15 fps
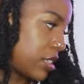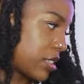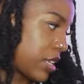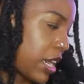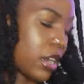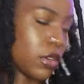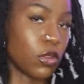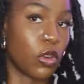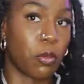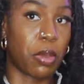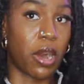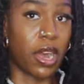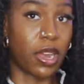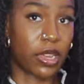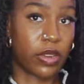is not a real
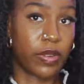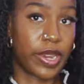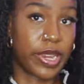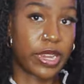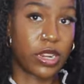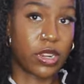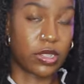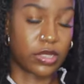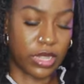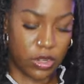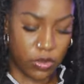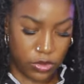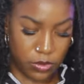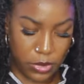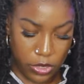pocket right here. I thought
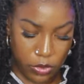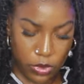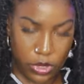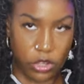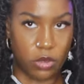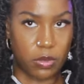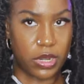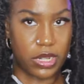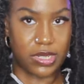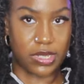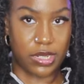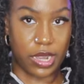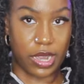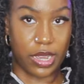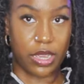it would be real, but it's
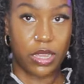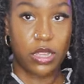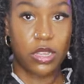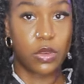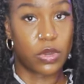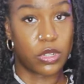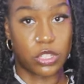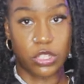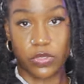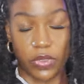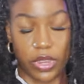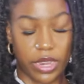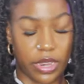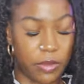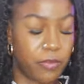not, which is
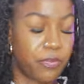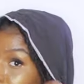fine.